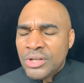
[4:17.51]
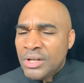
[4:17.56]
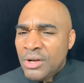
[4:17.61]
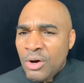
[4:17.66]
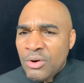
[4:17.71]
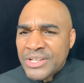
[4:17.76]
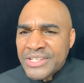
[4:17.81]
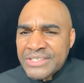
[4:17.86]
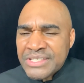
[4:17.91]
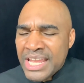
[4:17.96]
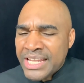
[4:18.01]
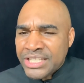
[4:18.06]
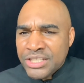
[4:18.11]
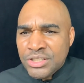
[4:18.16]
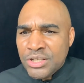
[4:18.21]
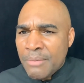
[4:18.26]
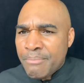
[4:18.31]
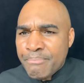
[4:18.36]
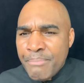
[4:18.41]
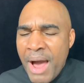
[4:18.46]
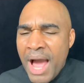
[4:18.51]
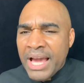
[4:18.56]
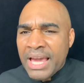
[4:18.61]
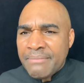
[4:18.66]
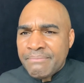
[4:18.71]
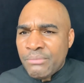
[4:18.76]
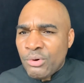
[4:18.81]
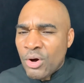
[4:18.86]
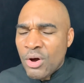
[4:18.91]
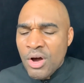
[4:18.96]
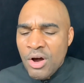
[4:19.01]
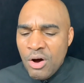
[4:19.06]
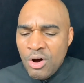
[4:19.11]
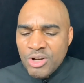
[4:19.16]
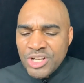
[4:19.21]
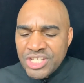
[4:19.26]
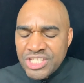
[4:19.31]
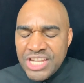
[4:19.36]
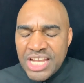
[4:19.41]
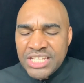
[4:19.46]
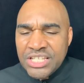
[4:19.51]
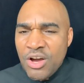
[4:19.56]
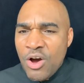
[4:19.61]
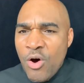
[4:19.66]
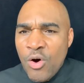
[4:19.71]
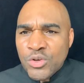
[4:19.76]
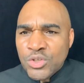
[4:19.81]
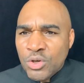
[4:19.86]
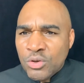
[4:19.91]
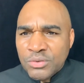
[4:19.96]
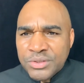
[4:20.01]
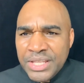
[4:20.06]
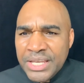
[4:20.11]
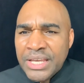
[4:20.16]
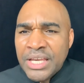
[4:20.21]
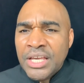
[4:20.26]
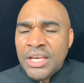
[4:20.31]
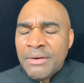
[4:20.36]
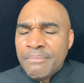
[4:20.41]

or a statue in your pocketbook, or a statue on your thing.